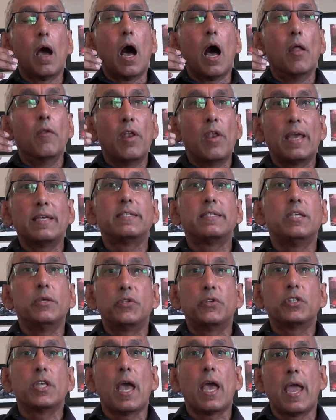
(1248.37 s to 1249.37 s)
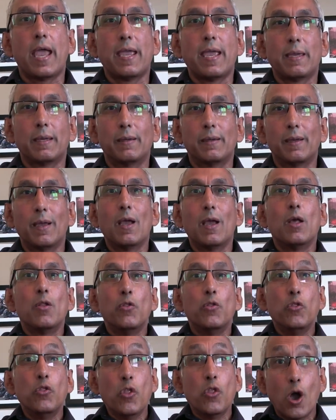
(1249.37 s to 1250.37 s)
unless you say
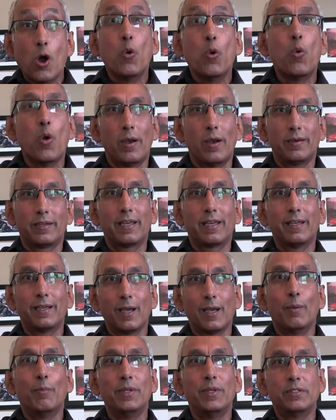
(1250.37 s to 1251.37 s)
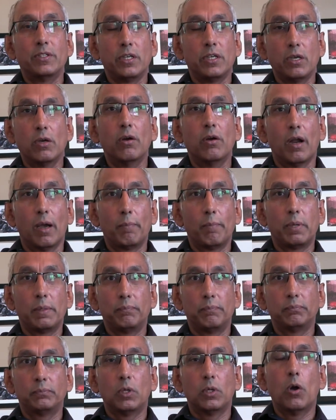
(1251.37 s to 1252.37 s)
no one can come into Europe
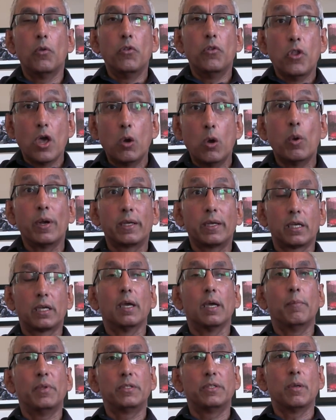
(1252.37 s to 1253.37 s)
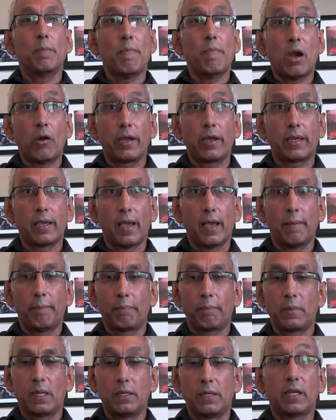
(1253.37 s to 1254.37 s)
or no one can come into America,
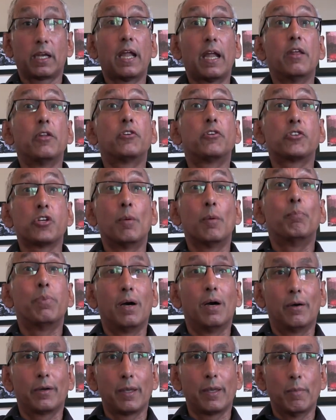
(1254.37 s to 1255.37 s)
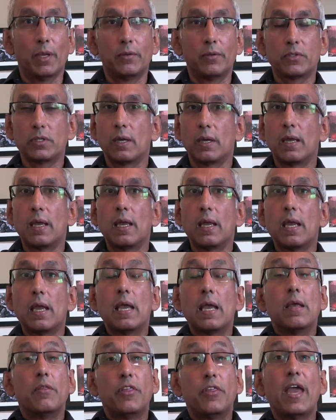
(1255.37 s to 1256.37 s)
the kind of Trump argument,
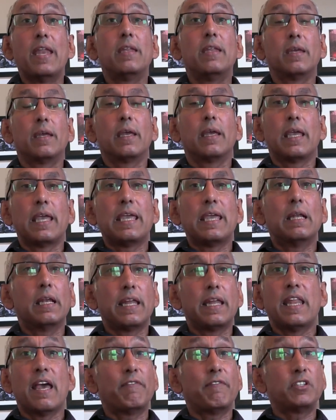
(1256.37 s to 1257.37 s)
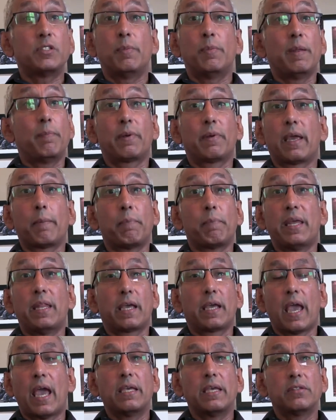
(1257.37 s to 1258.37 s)
then it'll inevitably be
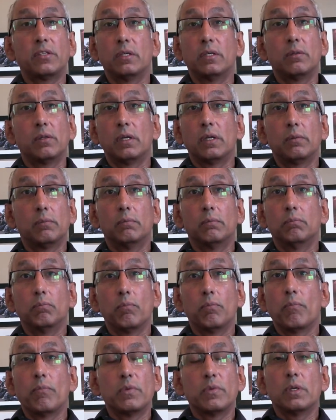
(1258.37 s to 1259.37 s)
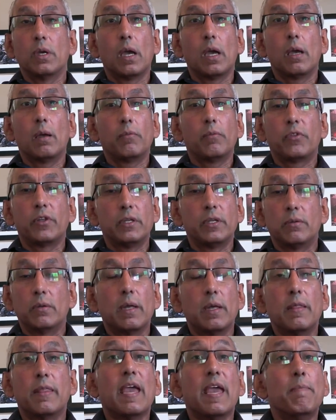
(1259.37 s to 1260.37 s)
the case that, that,
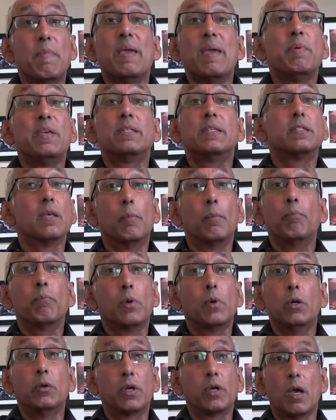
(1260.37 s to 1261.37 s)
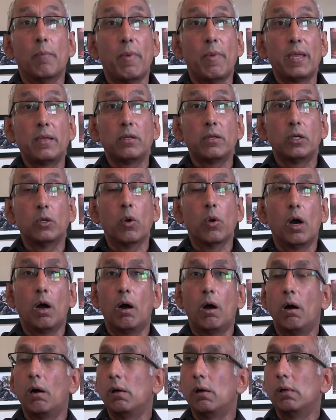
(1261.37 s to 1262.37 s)
that there may be some who come in who
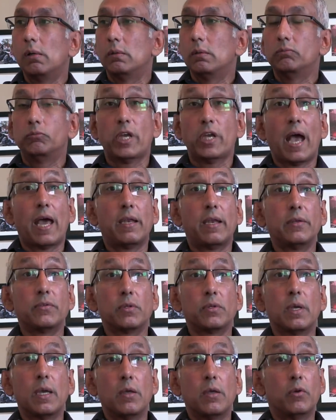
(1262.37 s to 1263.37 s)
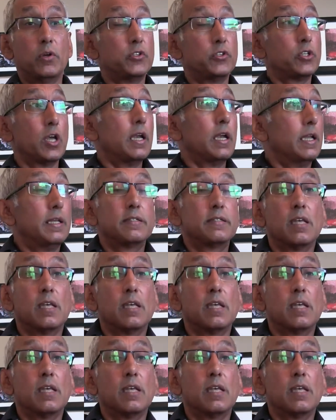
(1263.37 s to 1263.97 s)
are jihadists. There are certainly